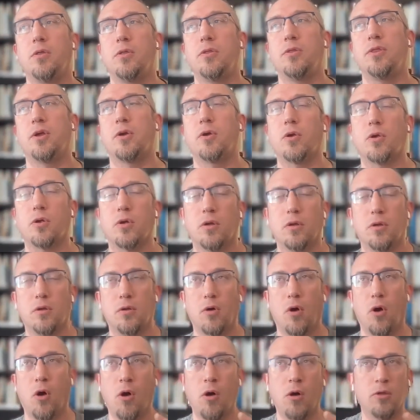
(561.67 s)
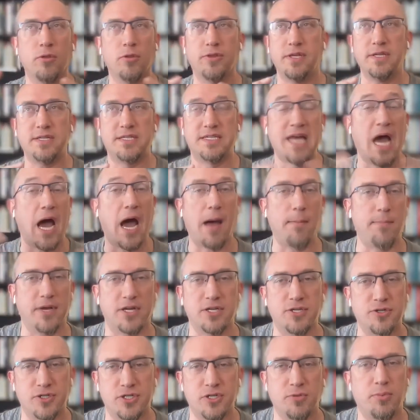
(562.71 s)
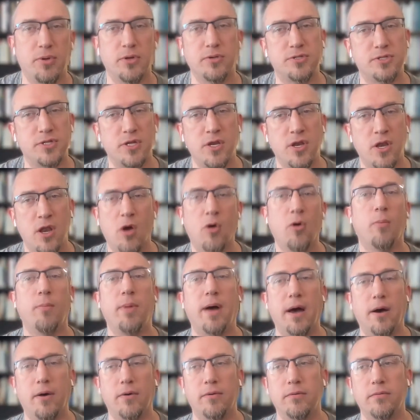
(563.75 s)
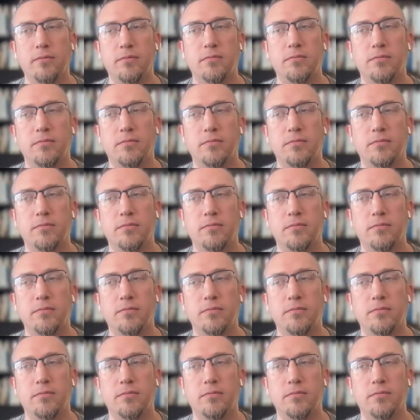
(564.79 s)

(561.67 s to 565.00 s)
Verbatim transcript: there are all these topics you're supposed to know about.